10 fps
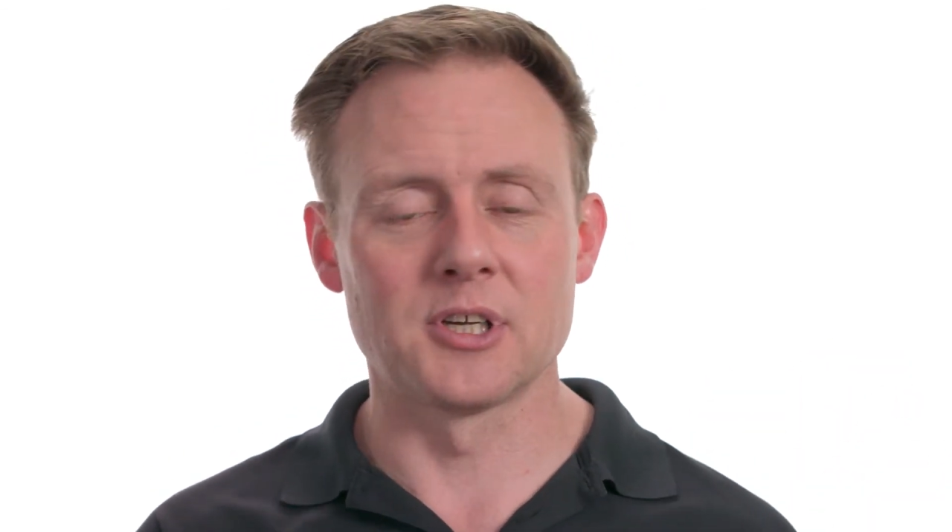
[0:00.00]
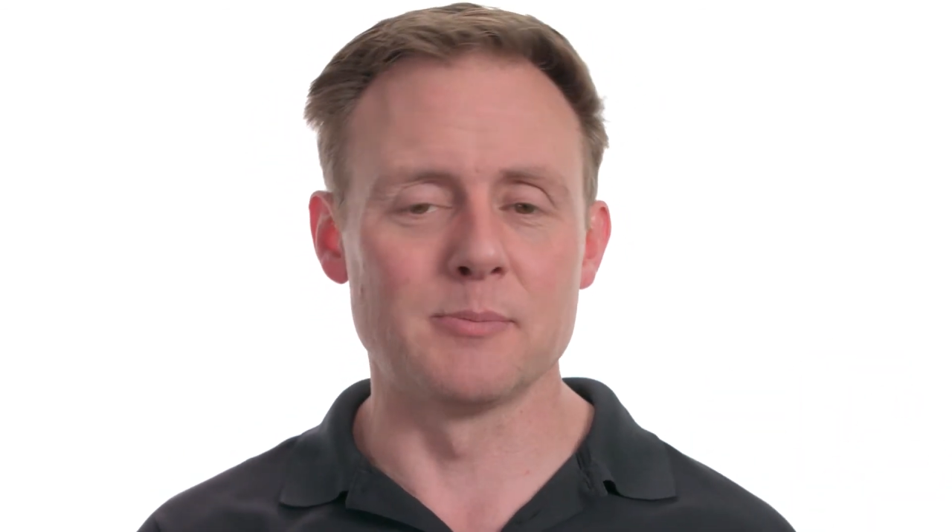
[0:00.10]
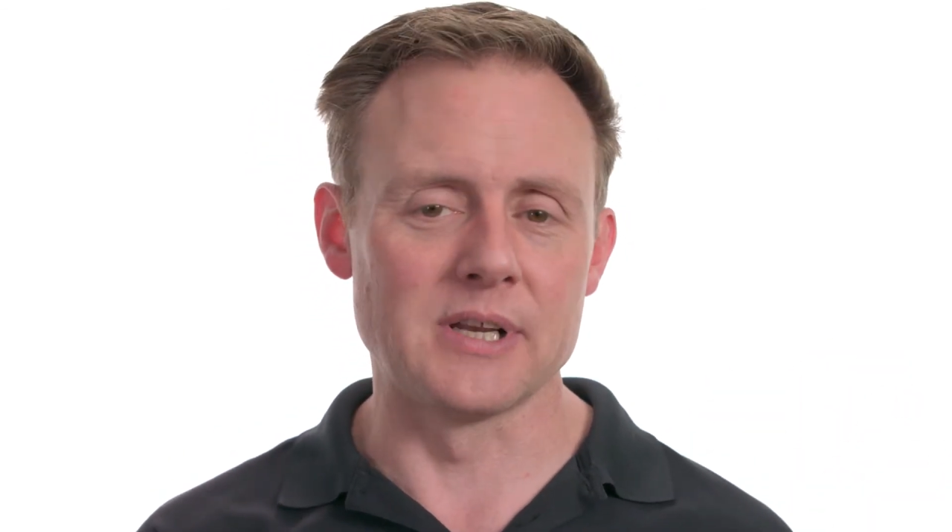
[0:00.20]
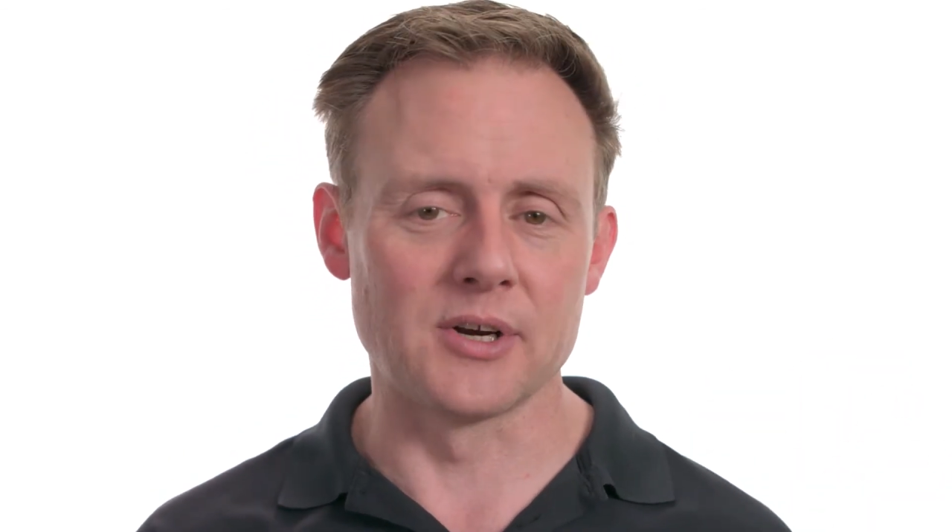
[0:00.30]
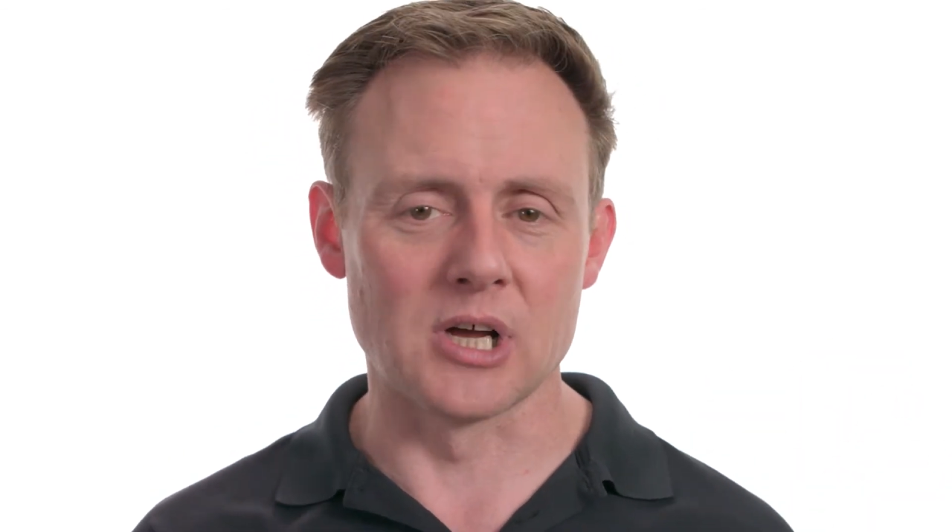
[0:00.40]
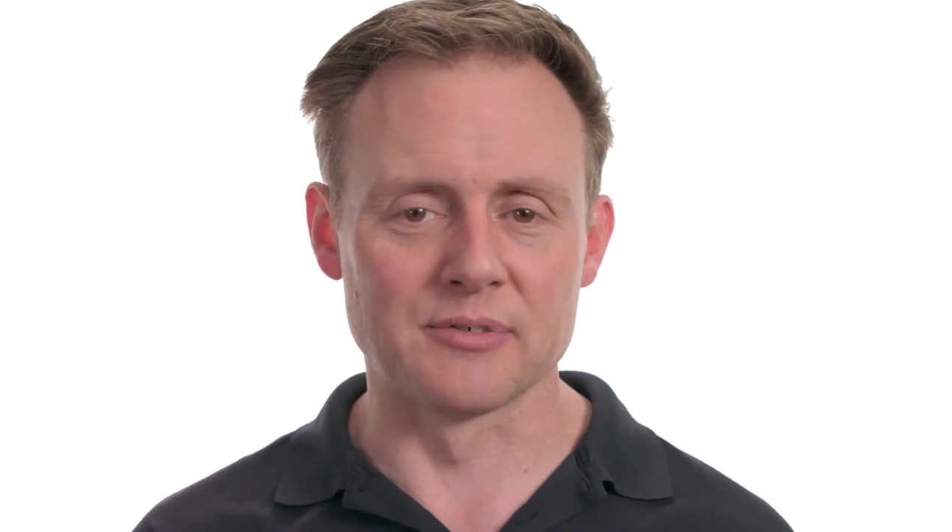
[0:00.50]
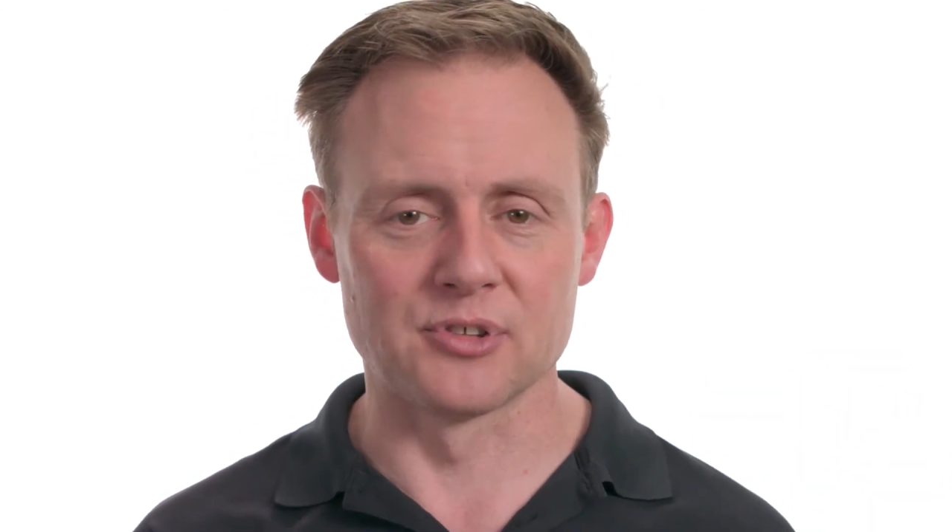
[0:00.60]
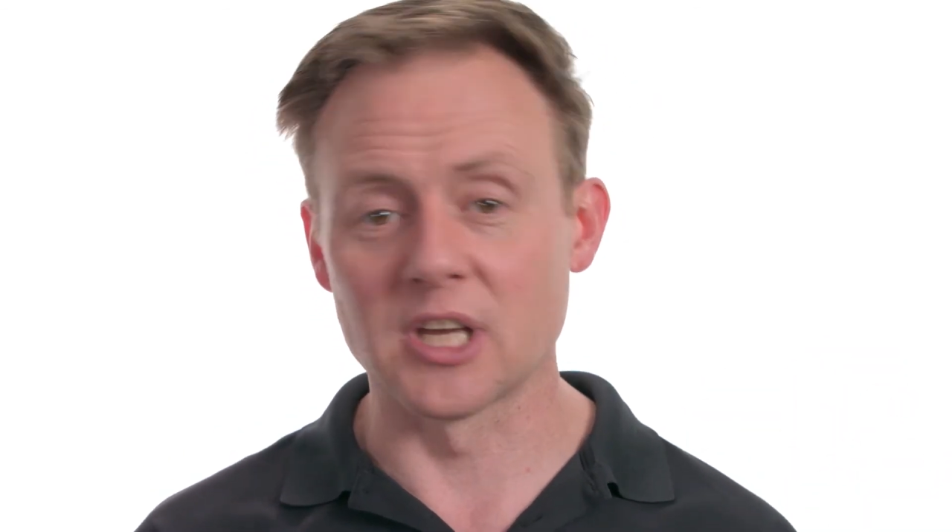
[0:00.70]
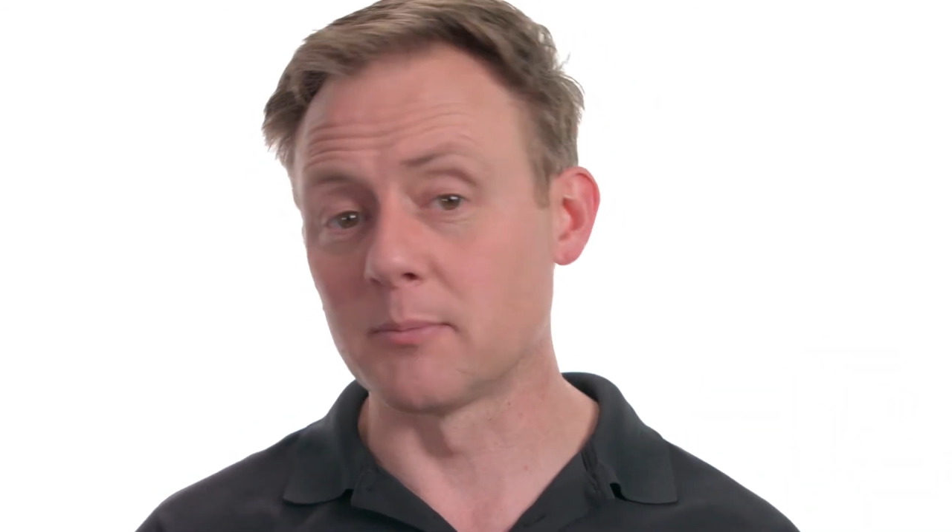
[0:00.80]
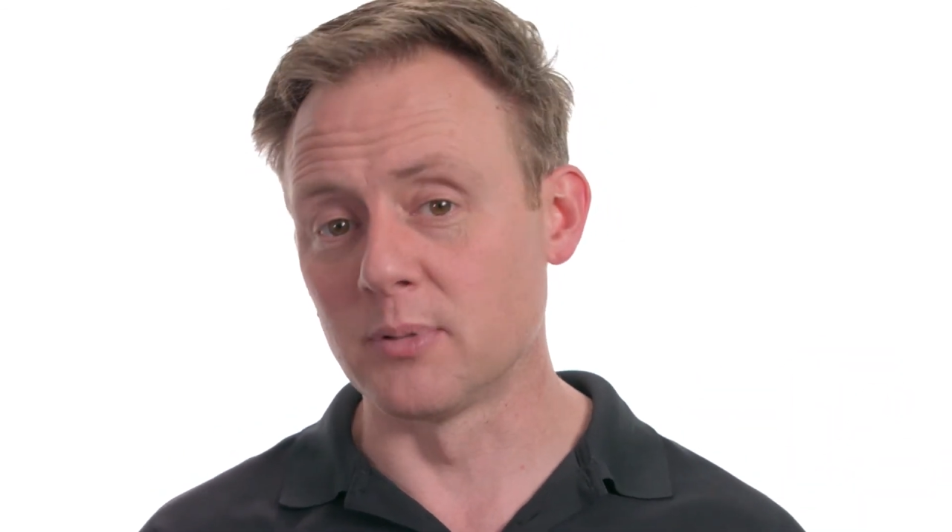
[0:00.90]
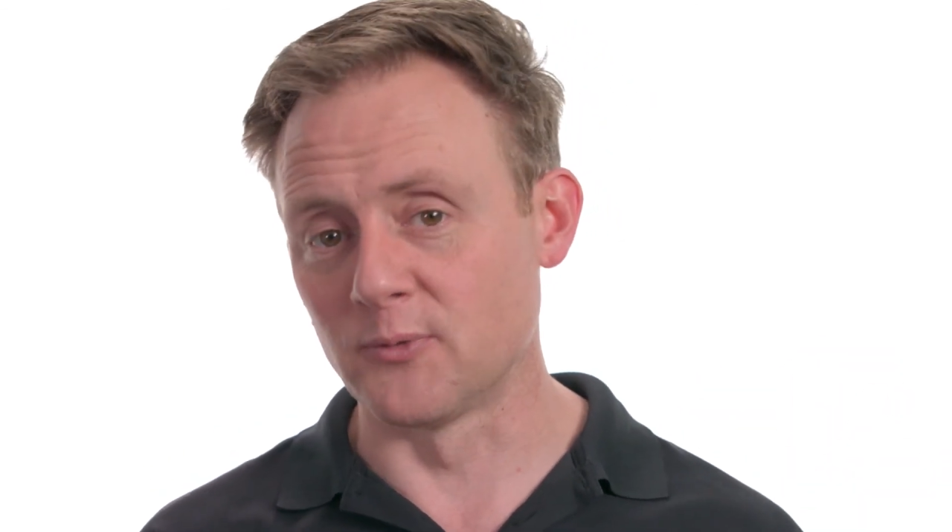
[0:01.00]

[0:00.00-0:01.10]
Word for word: committed offset